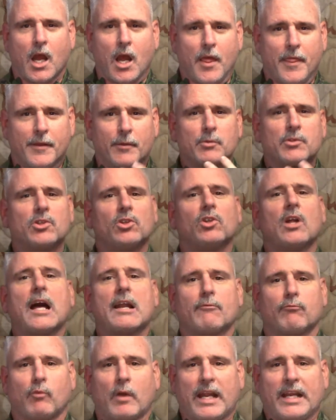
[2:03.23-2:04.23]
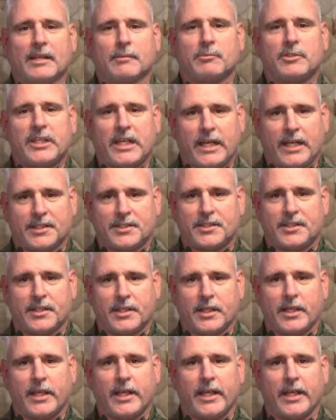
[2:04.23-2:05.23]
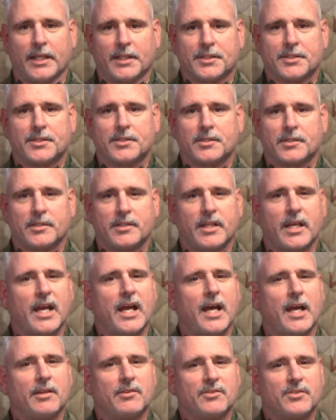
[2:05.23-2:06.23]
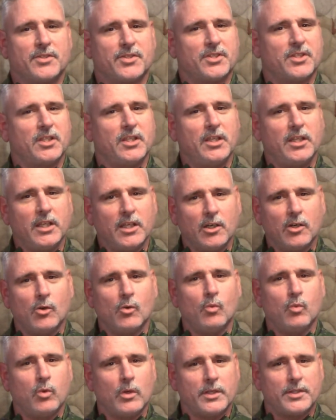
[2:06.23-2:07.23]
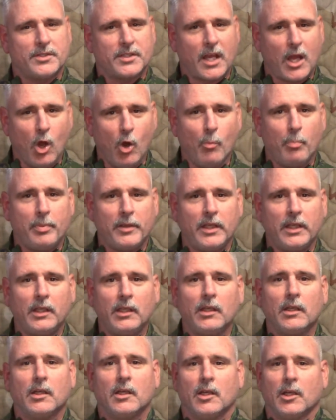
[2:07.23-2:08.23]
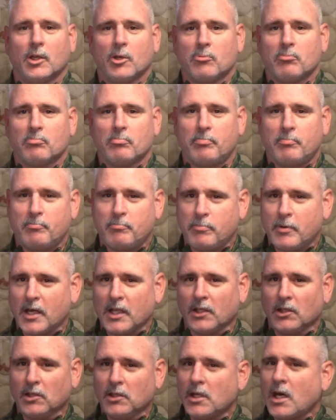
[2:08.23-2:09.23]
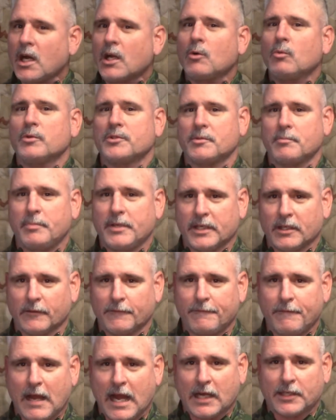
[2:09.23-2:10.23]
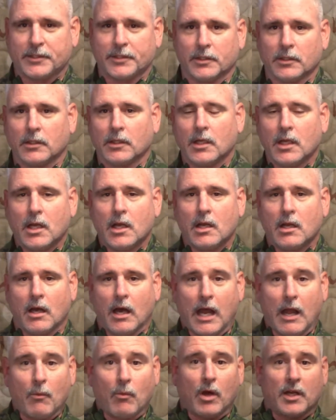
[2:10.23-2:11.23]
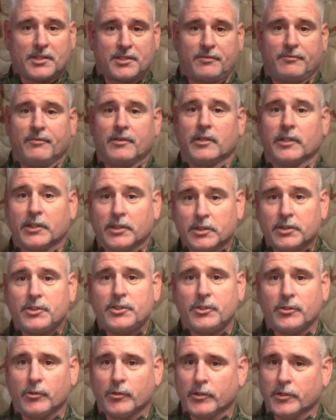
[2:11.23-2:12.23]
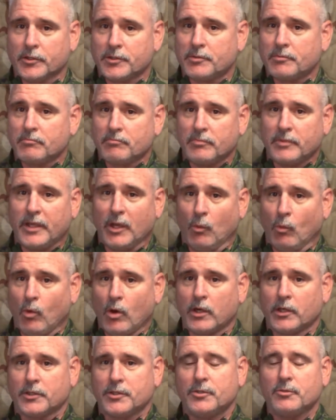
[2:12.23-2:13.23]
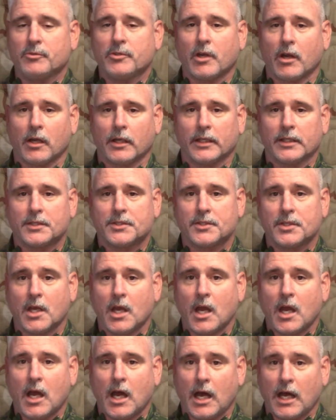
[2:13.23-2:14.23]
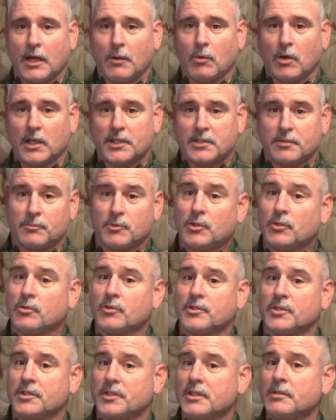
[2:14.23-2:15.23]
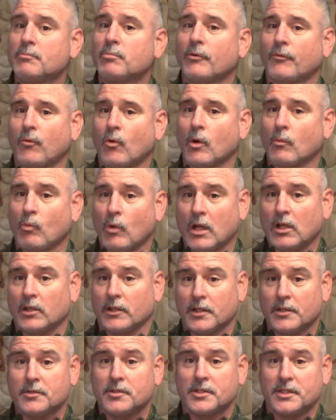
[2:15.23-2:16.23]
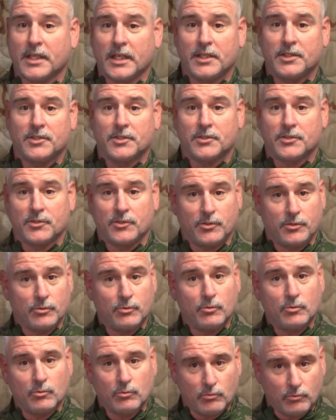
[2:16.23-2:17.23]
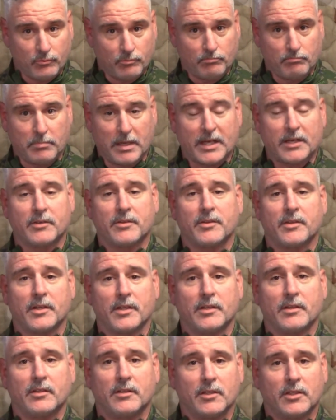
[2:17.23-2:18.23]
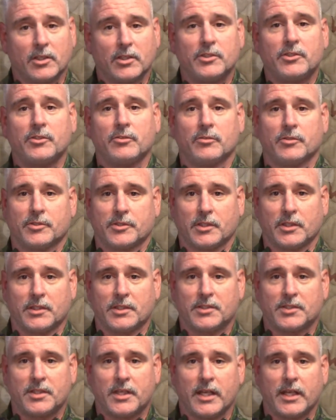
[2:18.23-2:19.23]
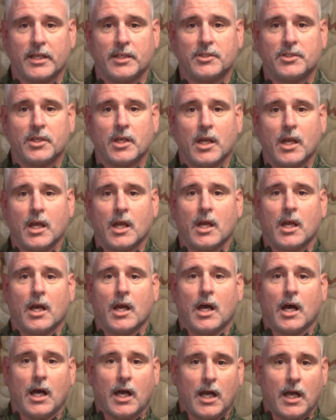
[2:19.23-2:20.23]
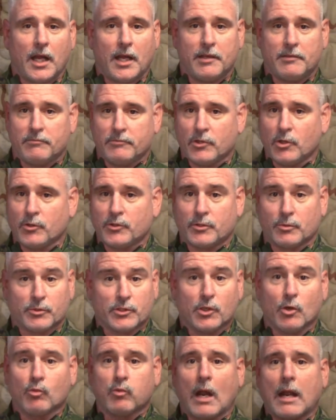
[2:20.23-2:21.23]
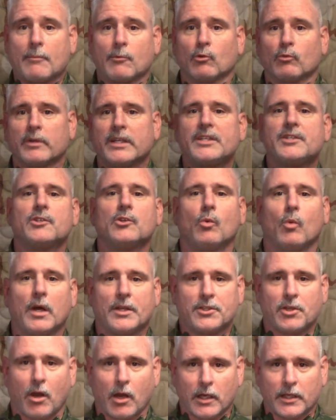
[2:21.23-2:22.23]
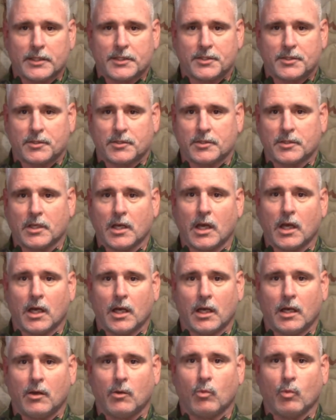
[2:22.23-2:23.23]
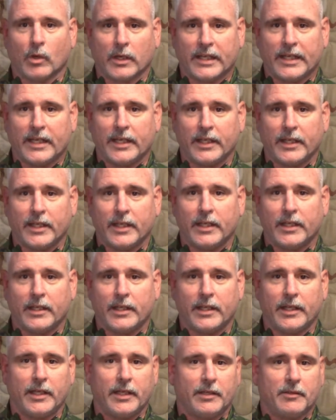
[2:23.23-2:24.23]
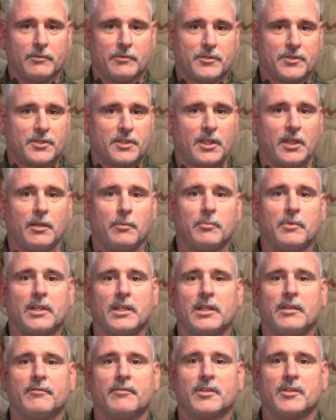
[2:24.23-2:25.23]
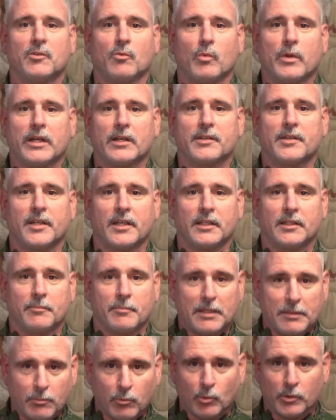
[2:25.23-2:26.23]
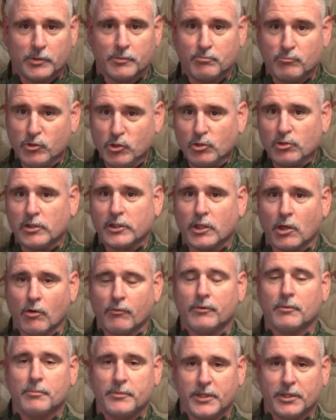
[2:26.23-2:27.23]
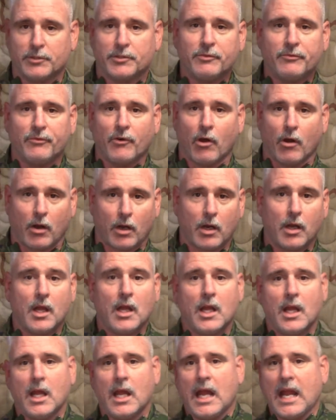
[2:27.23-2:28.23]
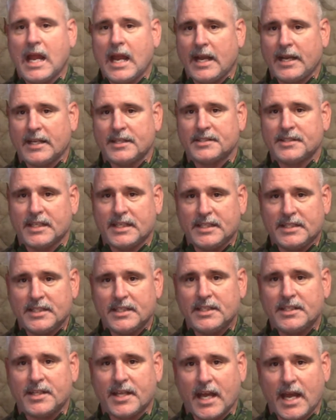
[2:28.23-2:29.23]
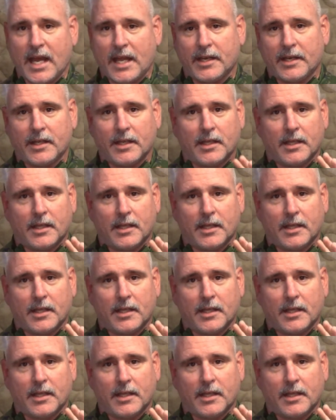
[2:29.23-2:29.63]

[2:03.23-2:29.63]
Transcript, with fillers: there was a lot of random chance to the hits. That skill was helping, but luck was a bigger factor. I watched some very good shooters get one or two targets. I watched some shooters that didn't perform well on other stages do better than the good shooters on this stage. I noticed there was no rhyme or reason to what targets uh, were getting hit, and it seemed even the weird thing that people would usually go from near to far. And as they did that,